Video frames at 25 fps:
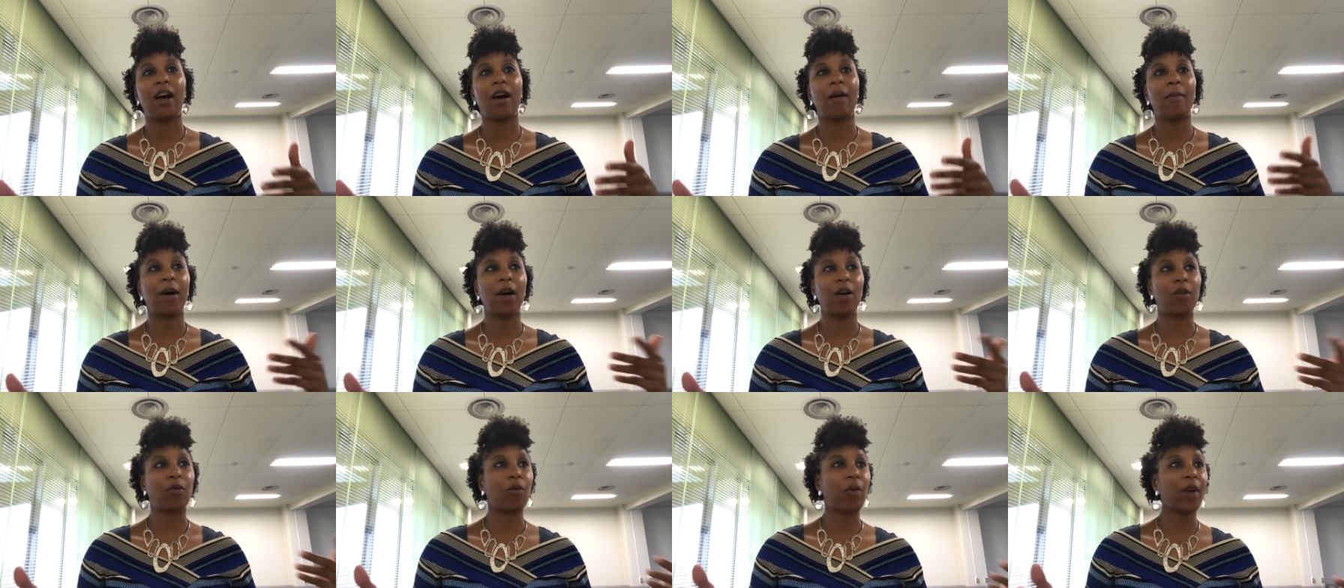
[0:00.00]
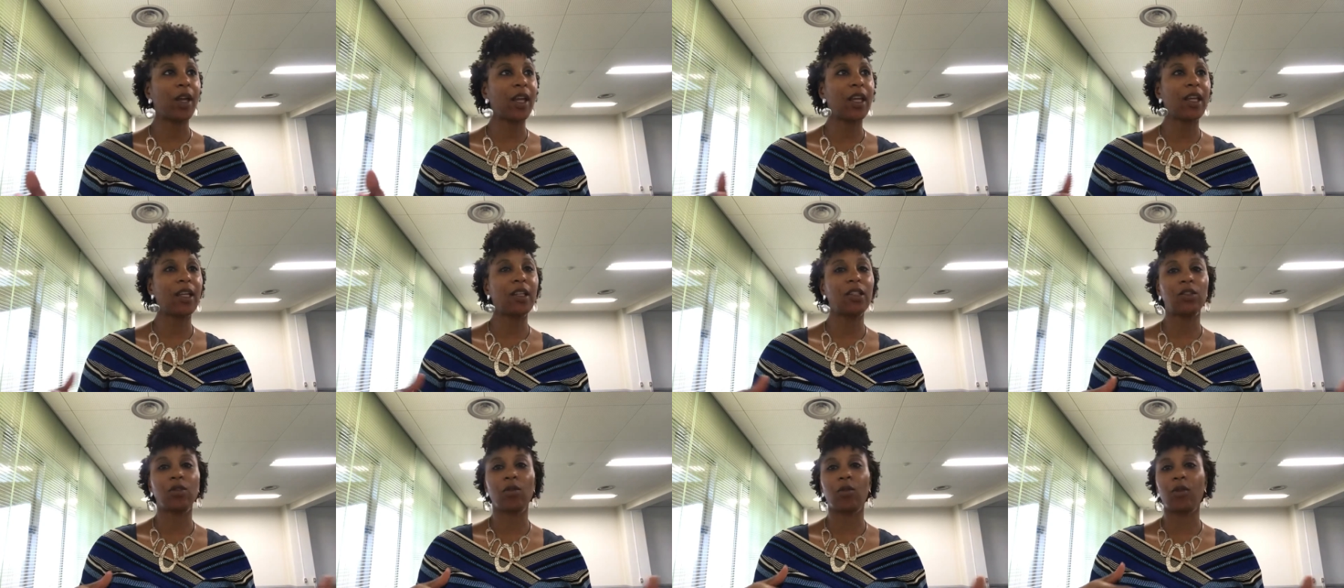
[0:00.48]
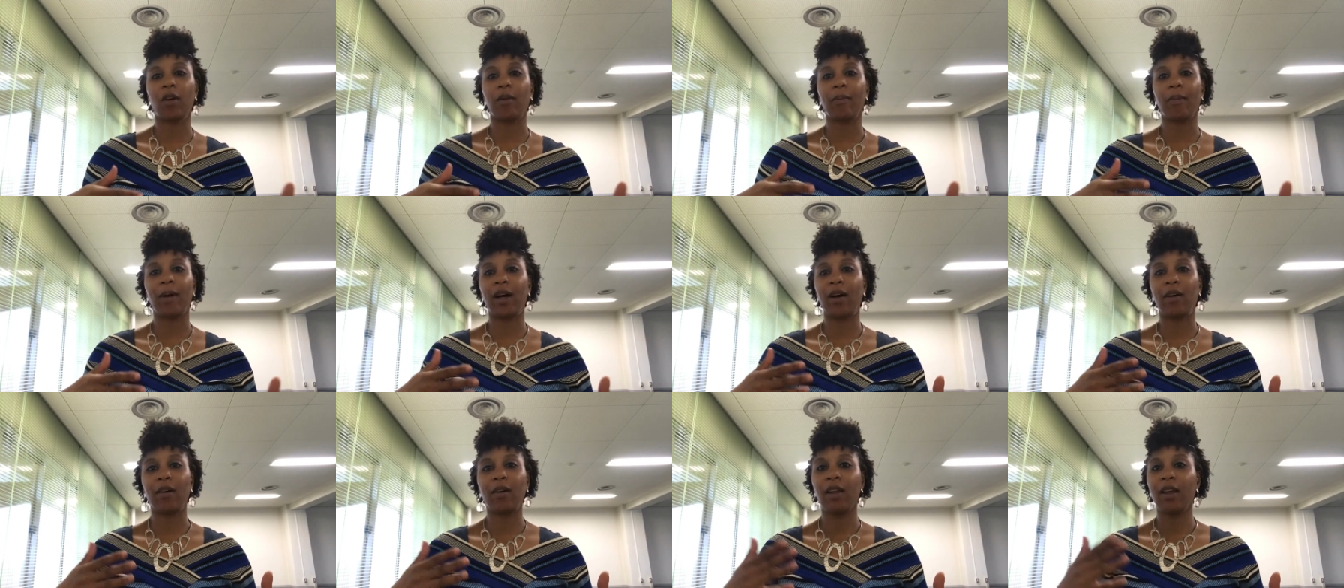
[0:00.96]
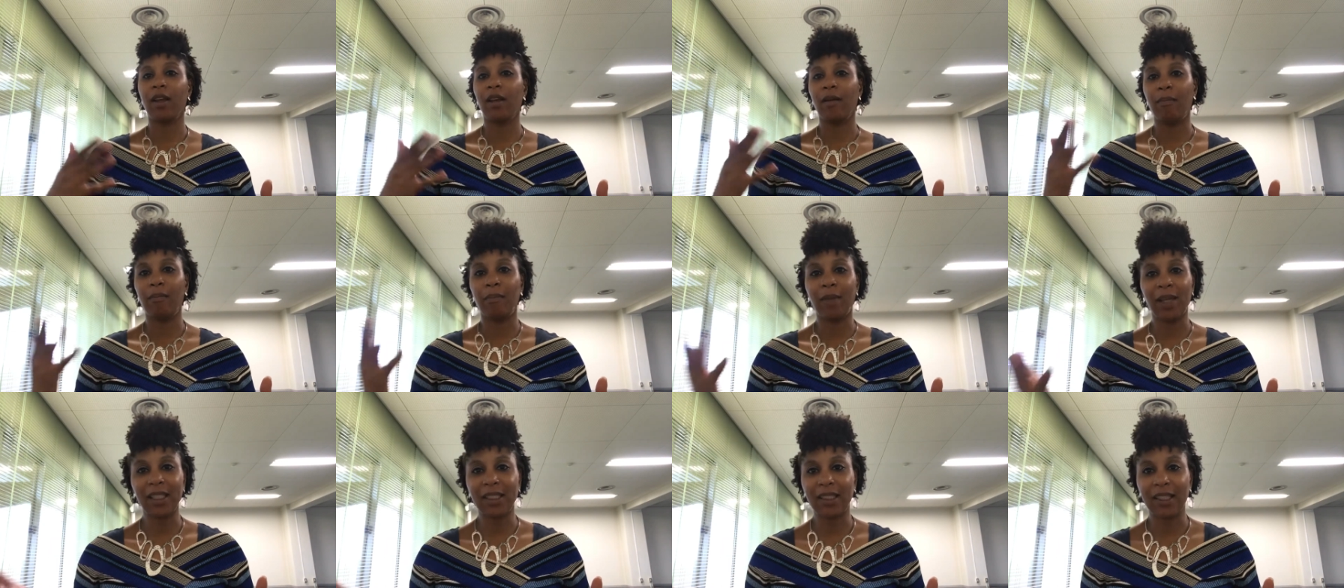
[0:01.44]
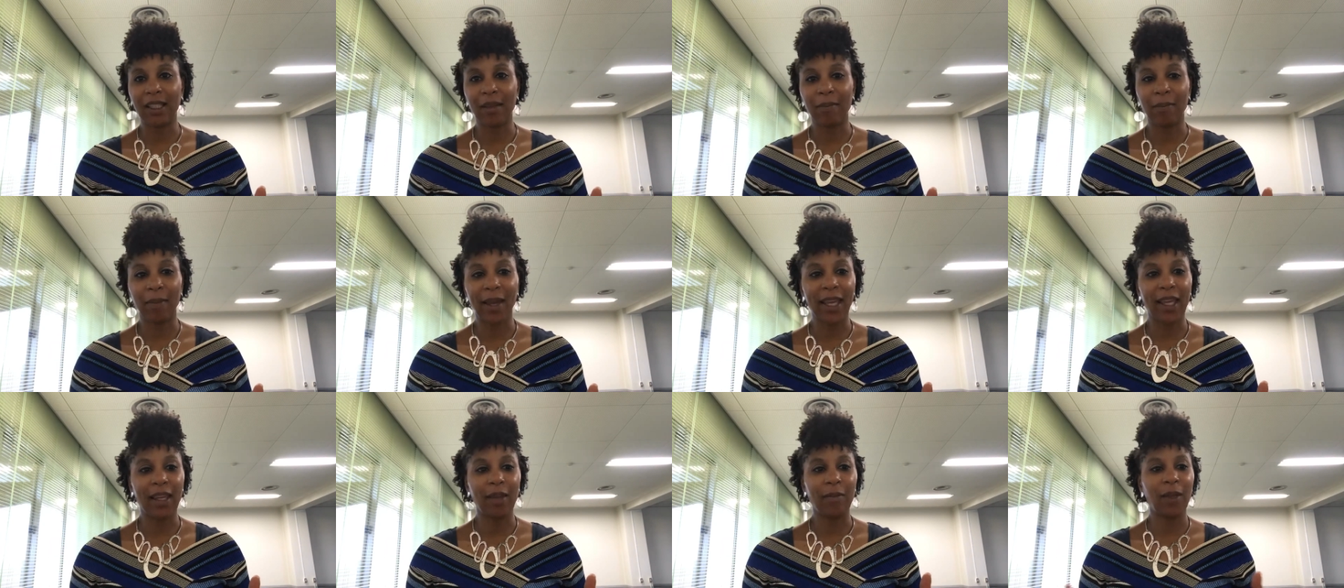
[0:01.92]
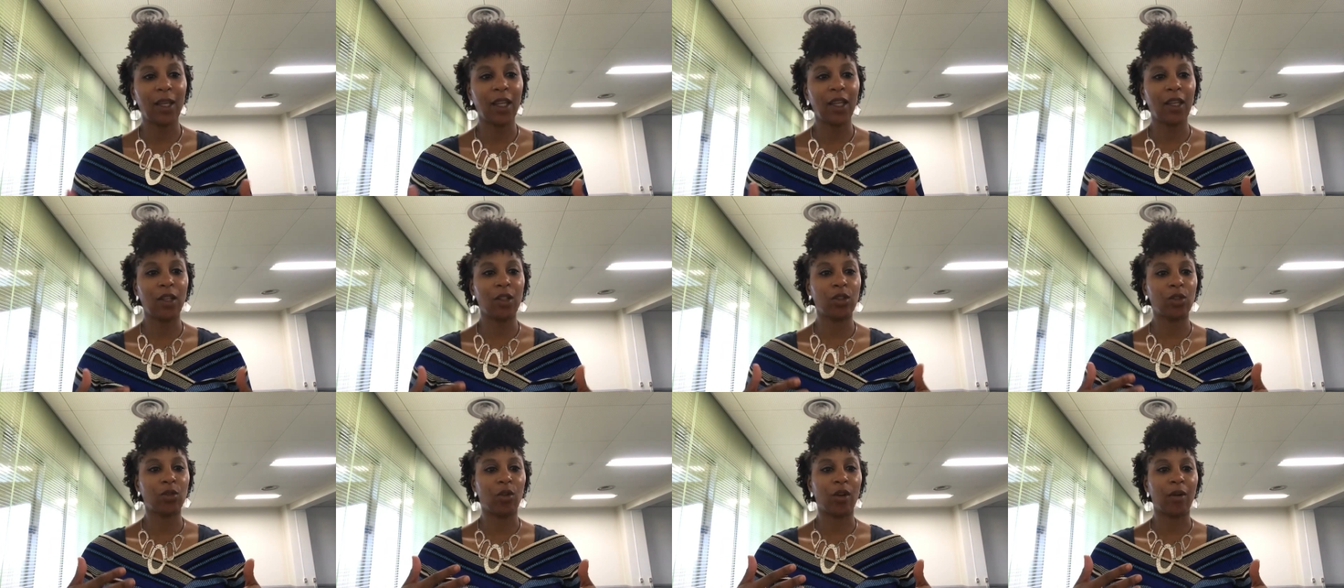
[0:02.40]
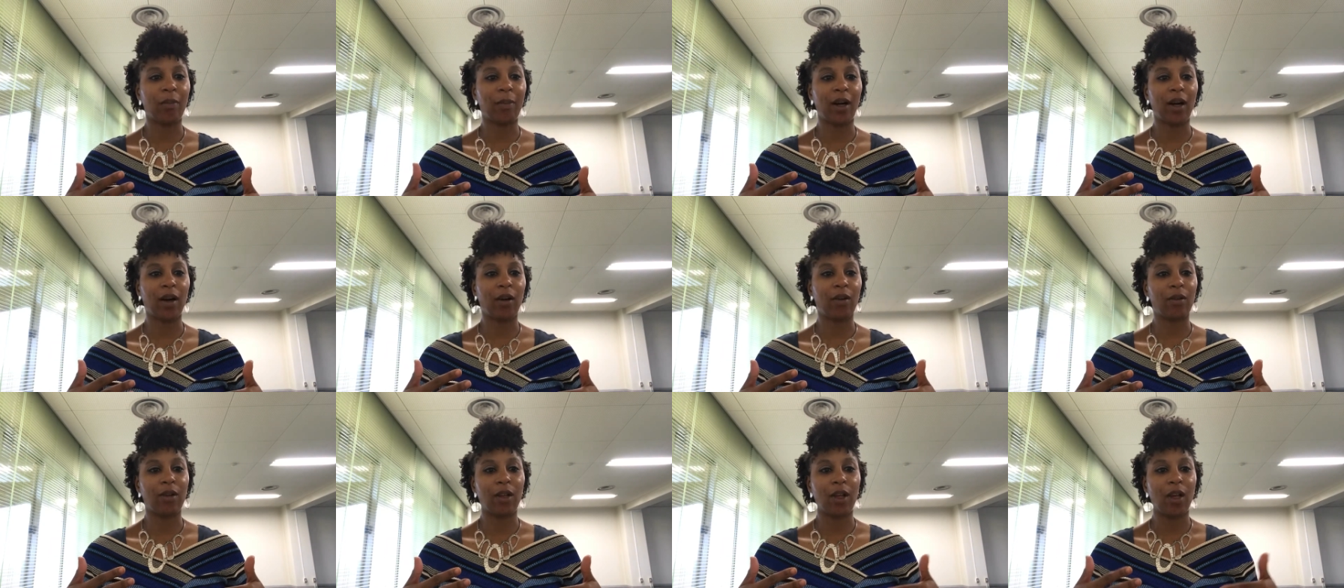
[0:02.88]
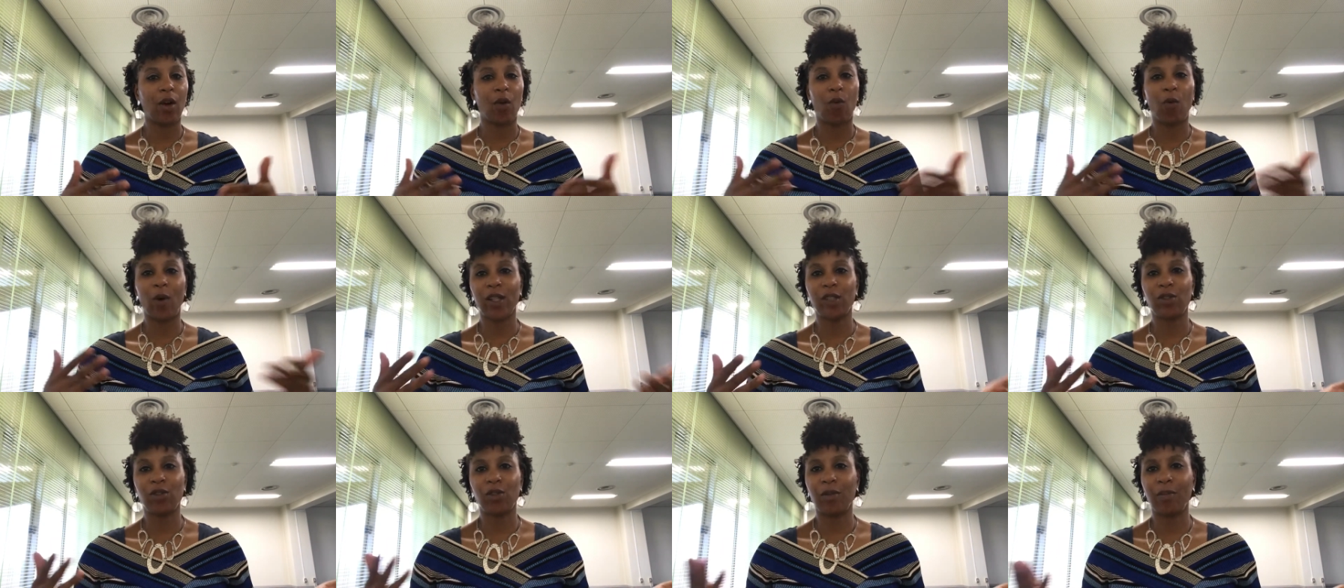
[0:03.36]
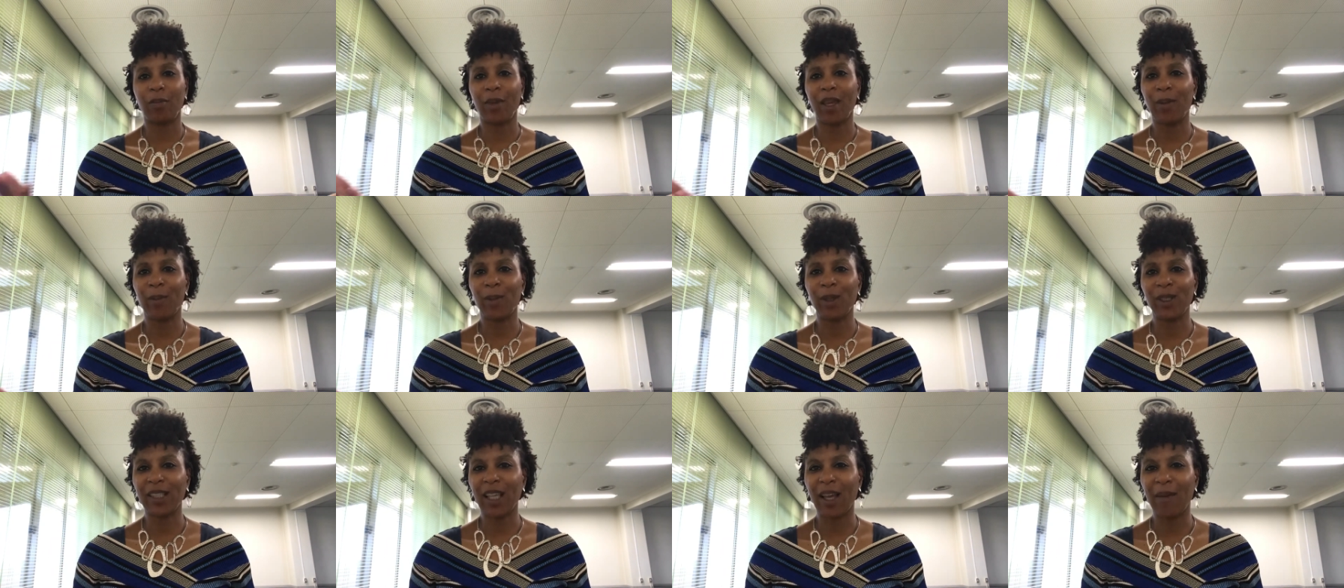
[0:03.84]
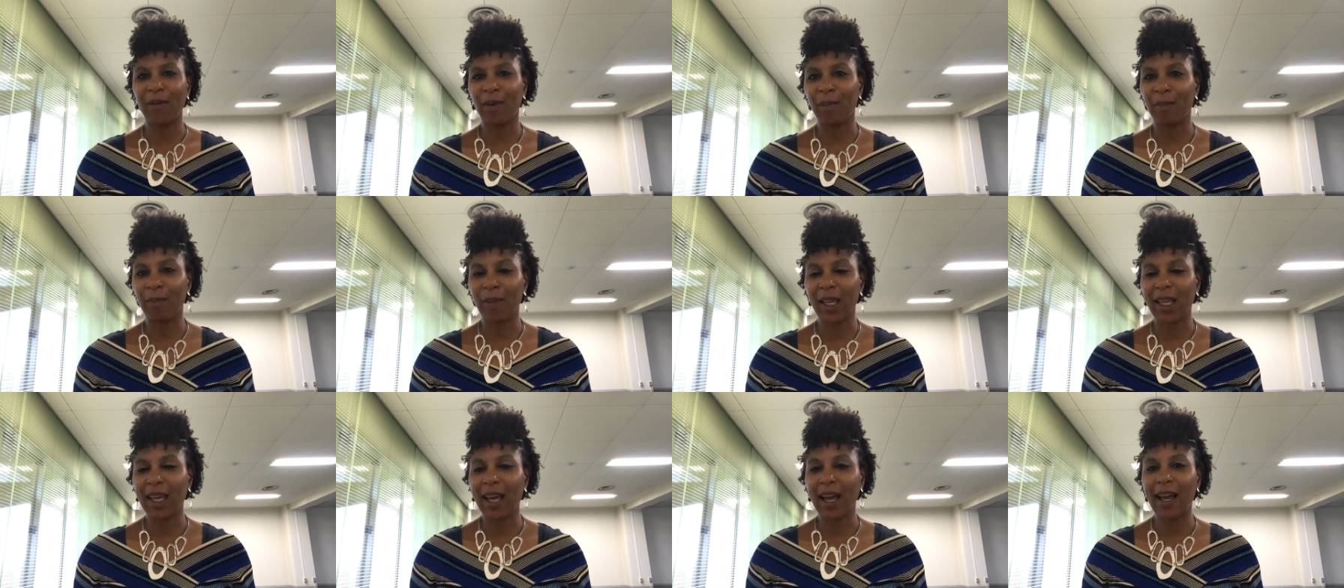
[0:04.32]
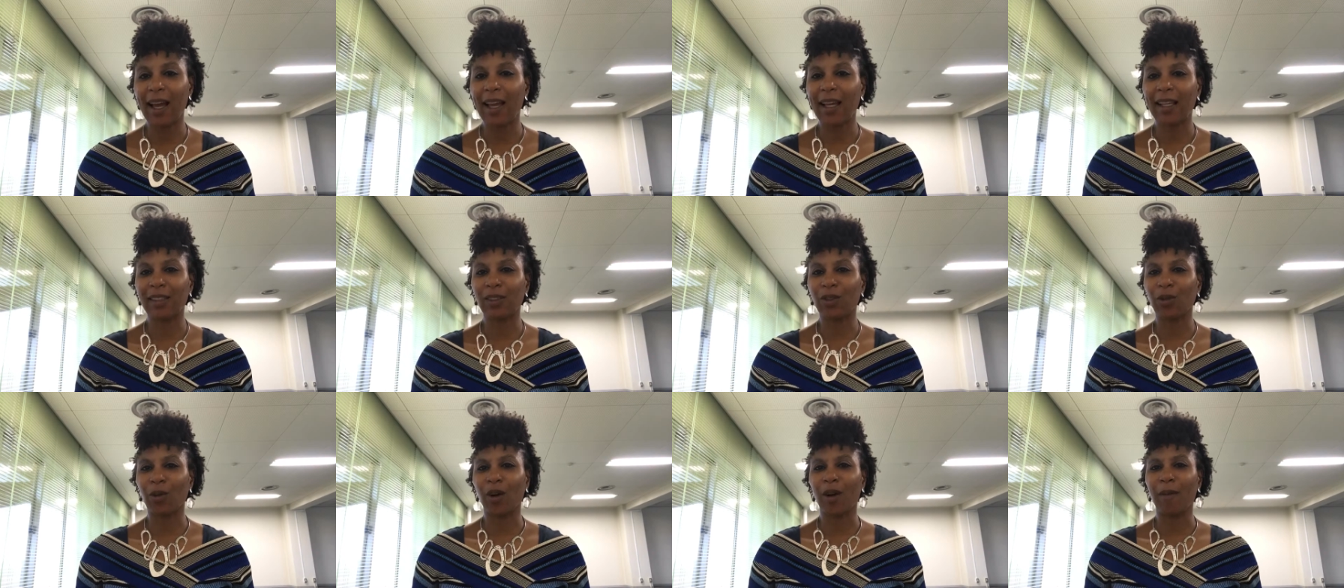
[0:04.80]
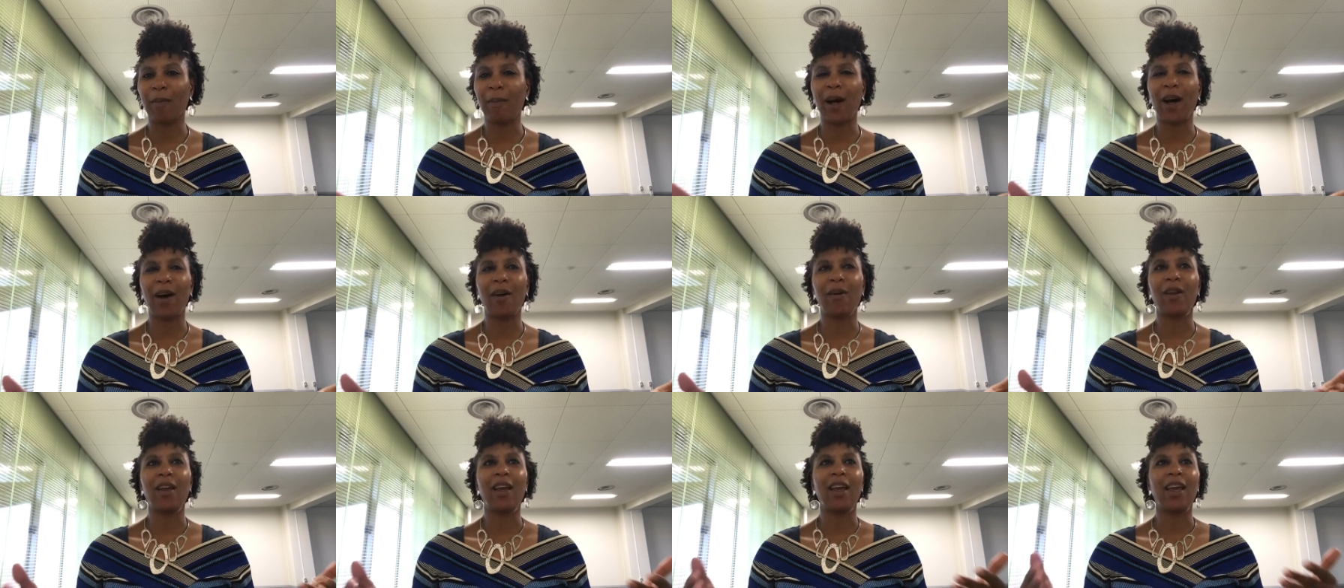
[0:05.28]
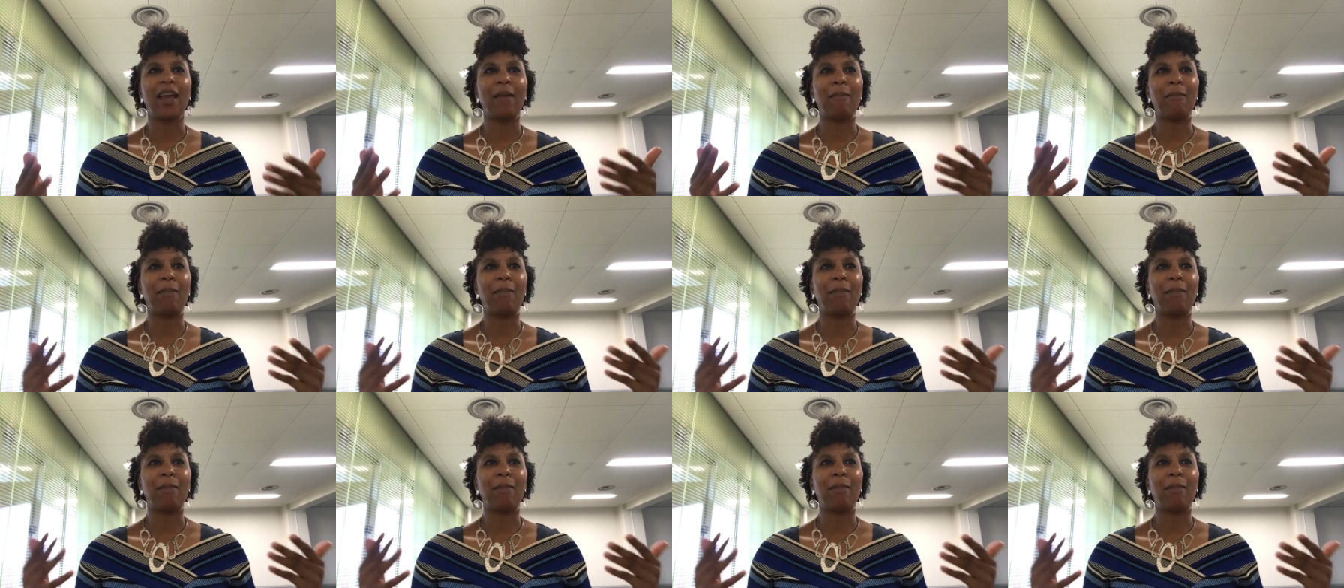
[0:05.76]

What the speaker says: about race or about mixing babies or about Western babies having big eyes or about